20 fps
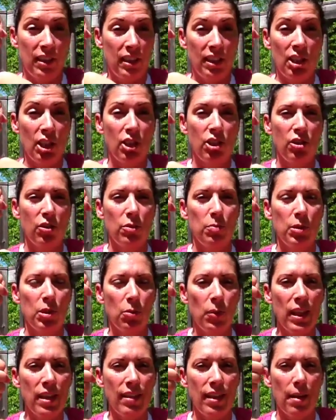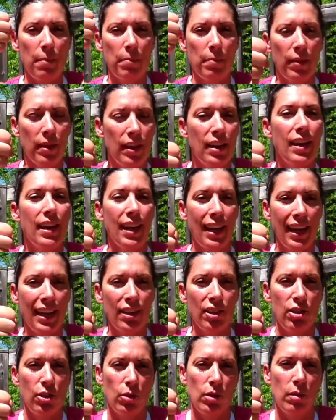tissues between them
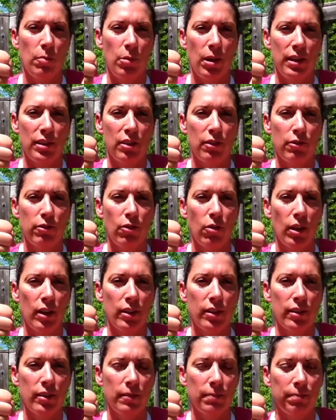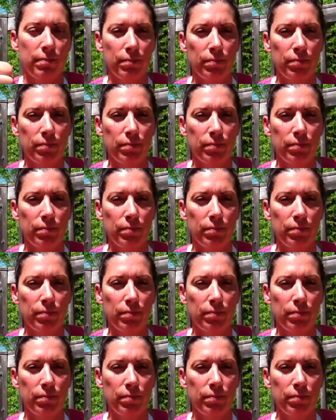into compressive force.